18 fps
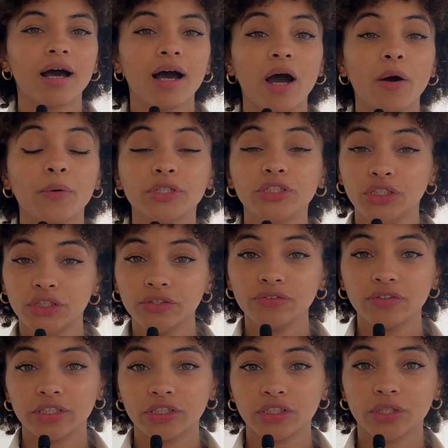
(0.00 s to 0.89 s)
Our new
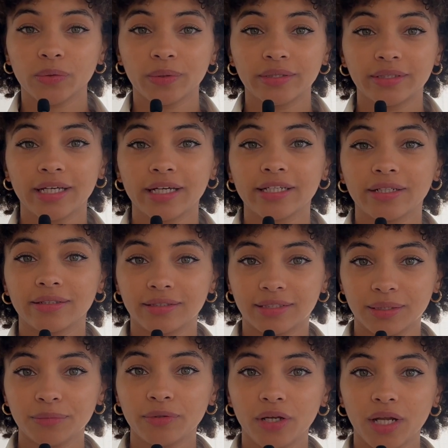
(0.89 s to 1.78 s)
feature will take your
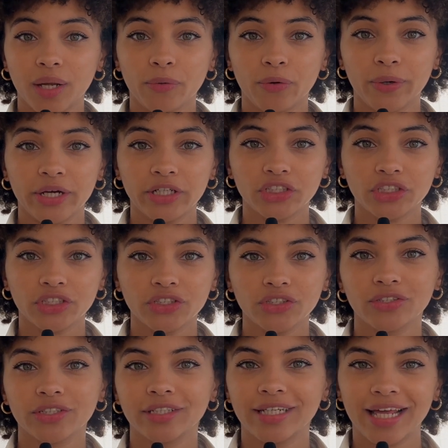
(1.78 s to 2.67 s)
team collaboration
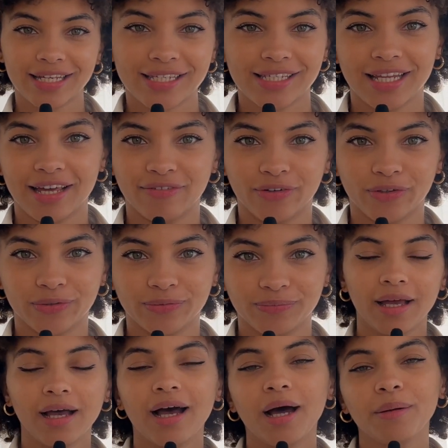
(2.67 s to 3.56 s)
to the next level.
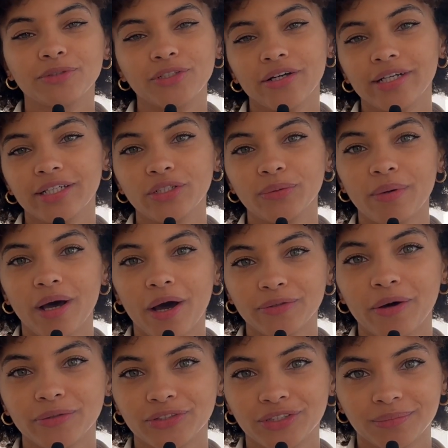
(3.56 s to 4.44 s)
I'm talking
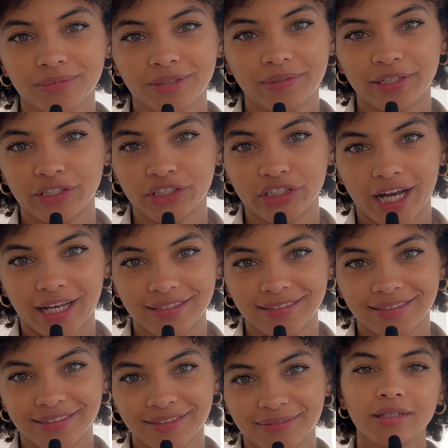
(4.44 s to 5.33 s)
about ZoomSphere
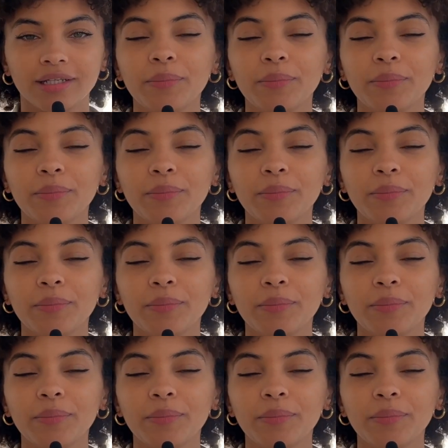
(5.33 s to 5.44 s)
Chat.